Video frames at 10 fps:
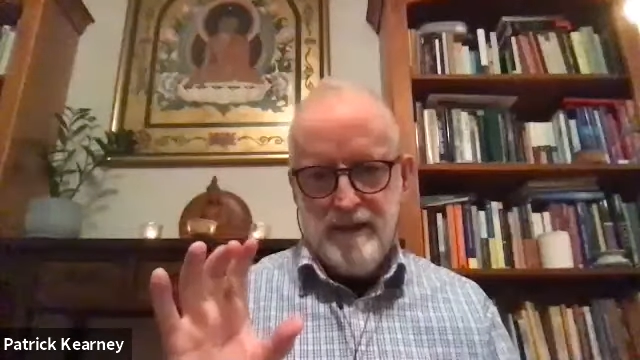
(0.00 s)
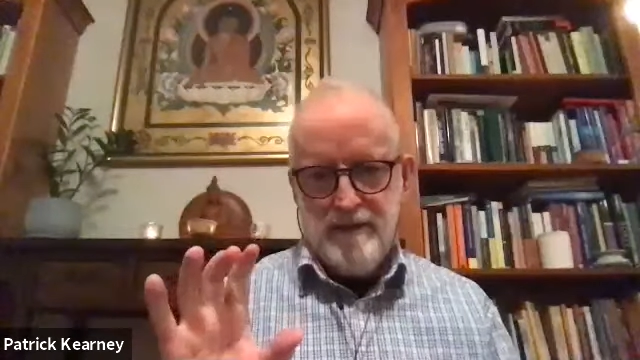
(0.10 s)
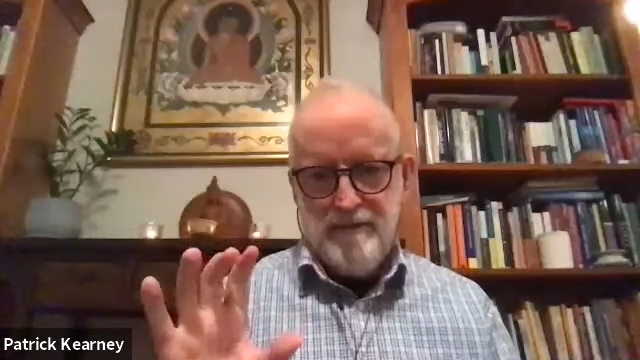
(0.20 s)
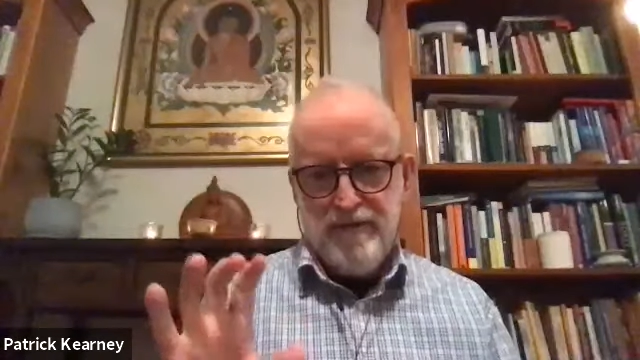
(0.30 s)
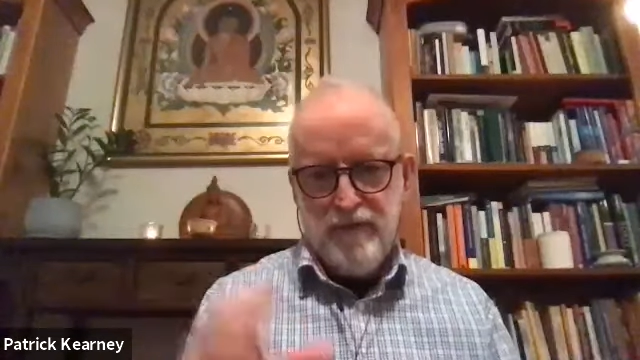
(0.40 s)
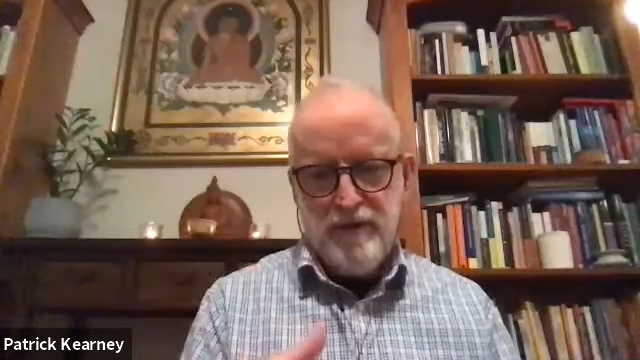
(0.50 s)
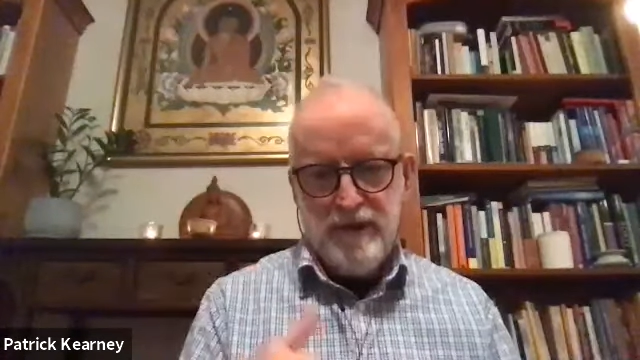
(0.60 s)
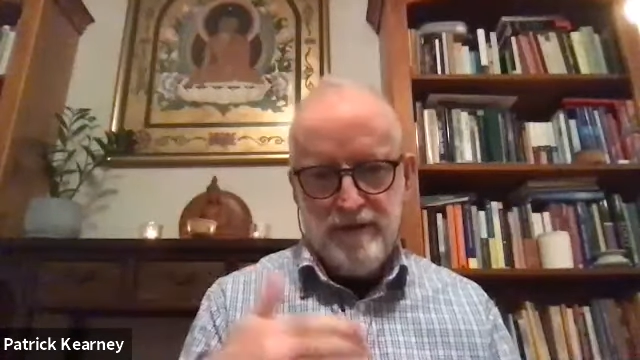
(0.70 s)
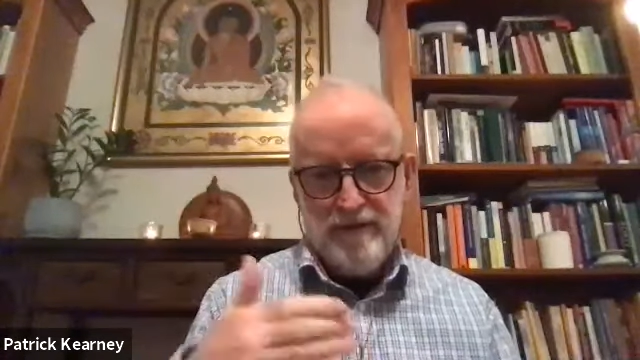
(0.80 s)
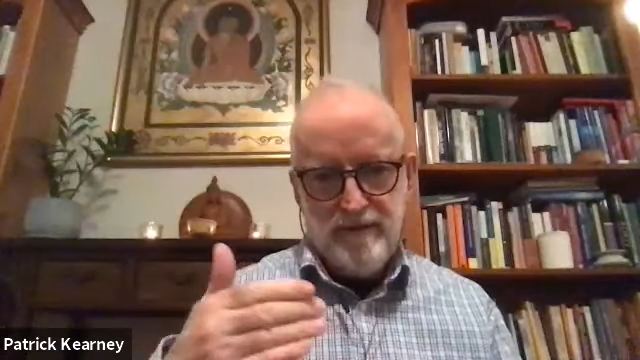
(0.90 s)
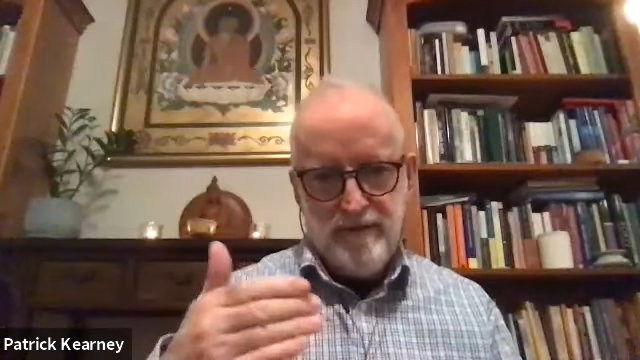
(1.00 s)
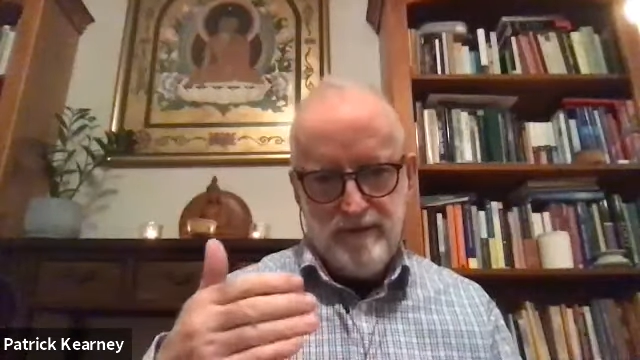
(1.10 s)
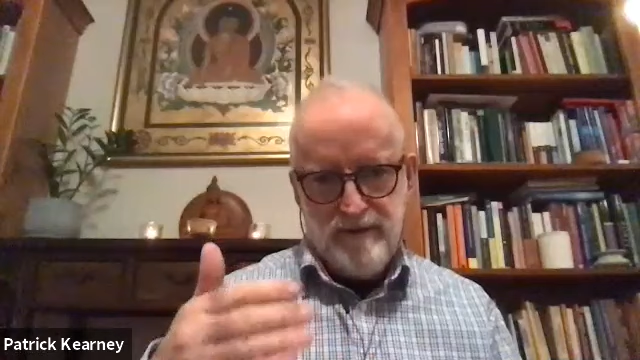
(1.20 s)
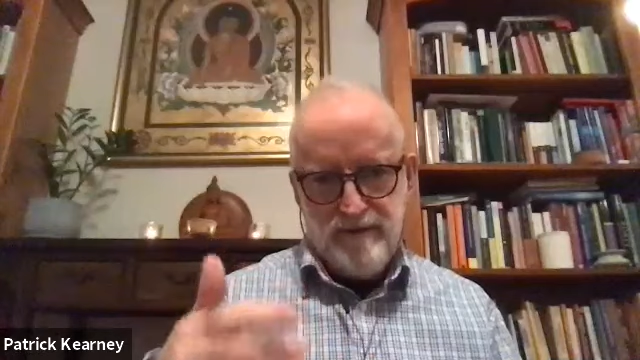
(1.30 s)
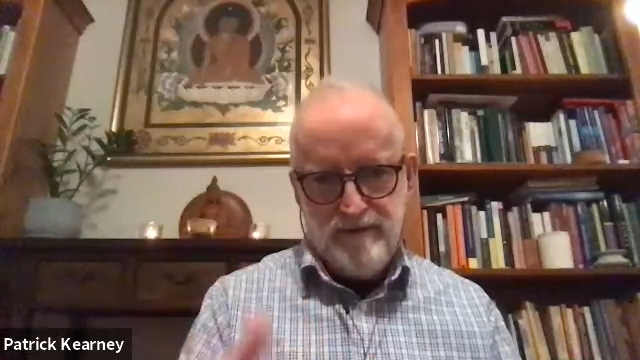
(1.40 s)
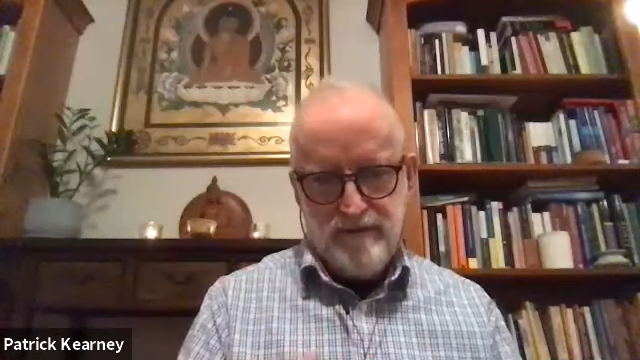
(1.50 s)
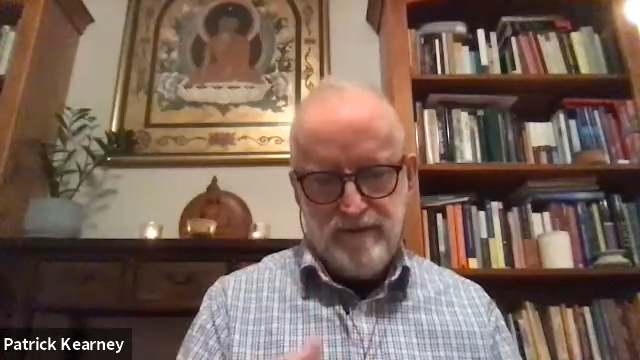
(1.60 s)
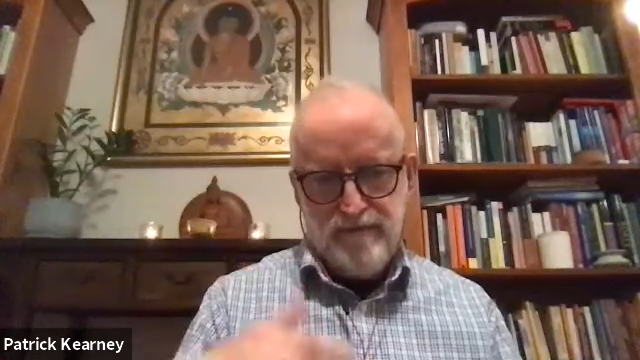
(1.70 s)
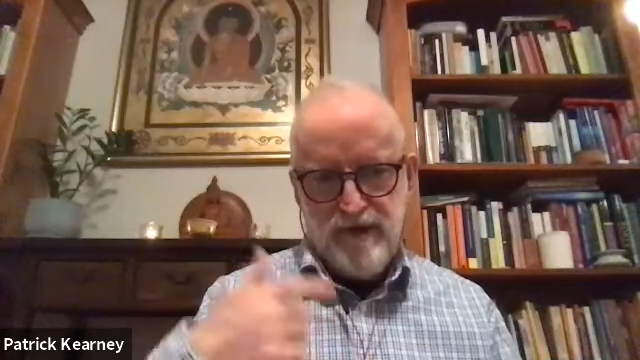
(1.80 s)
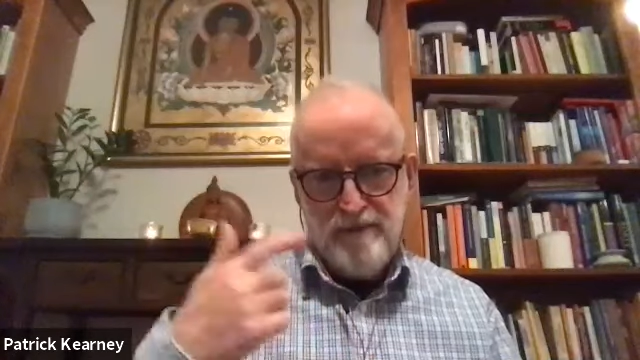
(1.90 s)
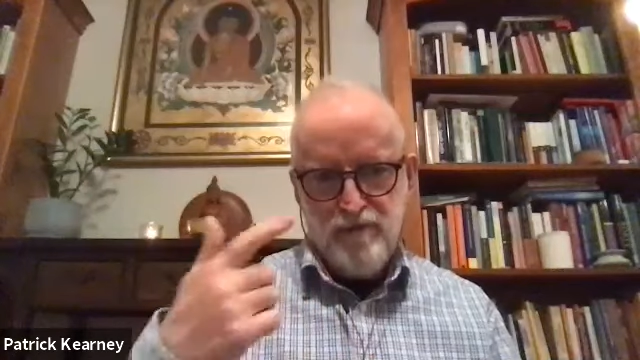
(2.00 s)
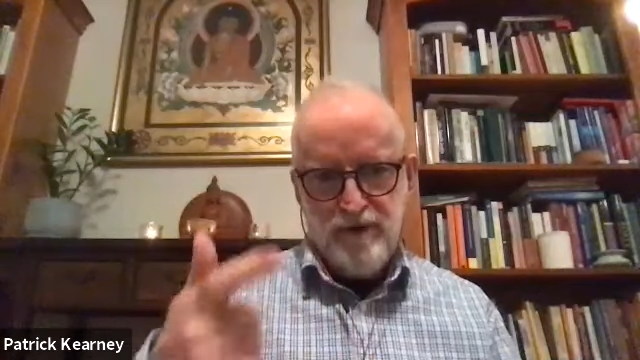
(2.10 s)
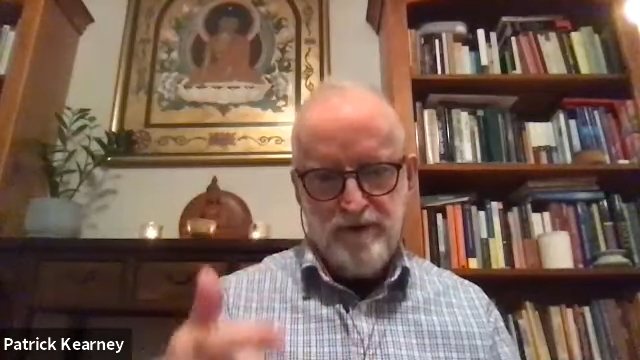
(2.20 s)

if you look at the framework,